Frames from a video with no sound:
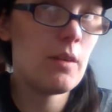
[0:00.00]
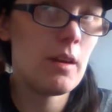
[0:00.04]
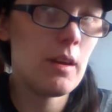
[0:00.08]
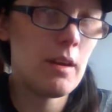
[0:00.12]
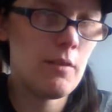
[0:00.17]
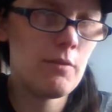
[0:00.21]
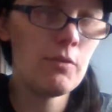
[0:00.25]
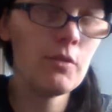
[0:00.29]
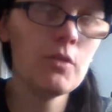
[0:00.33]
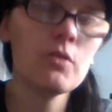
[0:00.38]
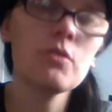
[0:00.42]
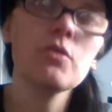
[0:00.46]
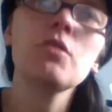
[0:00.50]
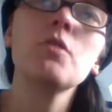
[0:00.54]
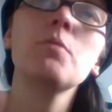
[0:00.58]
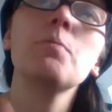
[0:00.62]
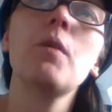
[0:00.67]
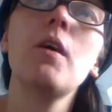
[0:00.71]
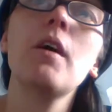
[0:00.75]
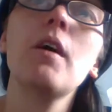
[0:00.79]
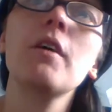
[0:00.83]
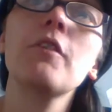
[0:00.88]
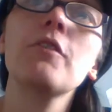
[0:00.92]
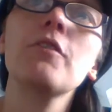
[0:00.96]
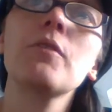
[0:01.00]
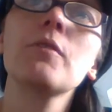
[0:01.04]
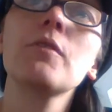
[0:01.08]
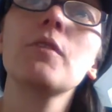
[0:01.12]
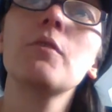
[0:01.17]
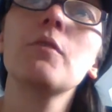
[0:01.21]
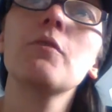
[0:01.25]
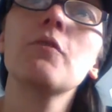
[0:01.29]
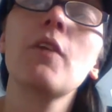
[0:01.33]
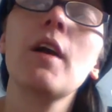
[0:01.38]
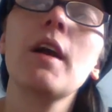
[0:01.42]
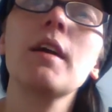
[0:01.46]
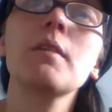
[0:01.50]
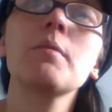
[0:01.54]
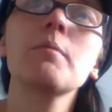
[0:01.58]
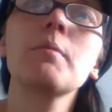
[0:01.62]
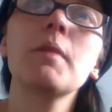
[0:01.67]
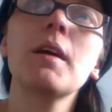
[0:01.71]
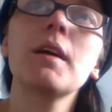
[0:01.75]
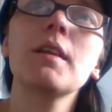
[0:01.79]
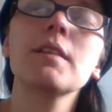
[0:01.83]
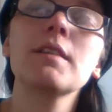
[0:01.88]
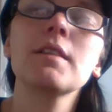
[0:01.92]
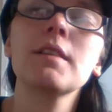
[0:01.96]
If you do buy from them,
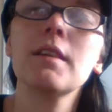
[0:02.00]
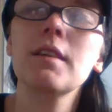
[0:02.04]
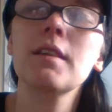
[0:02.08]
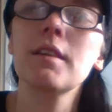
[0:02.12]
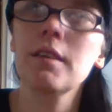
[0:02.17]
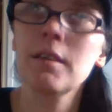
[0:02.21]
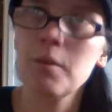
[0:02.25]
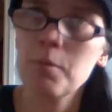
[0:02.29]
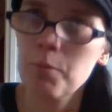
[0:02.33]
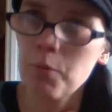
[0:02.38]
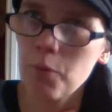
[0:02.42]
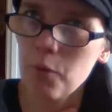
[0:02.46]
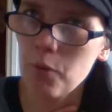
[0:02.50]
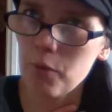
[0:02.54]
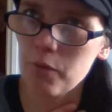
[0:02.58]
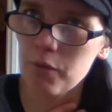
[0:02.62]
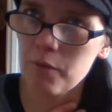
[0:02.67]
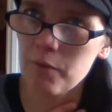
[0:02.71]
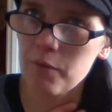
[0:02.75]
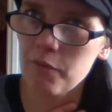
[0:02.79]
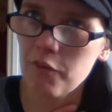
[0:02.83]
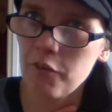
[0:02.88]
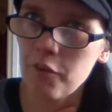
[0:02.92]
recommend that you bought them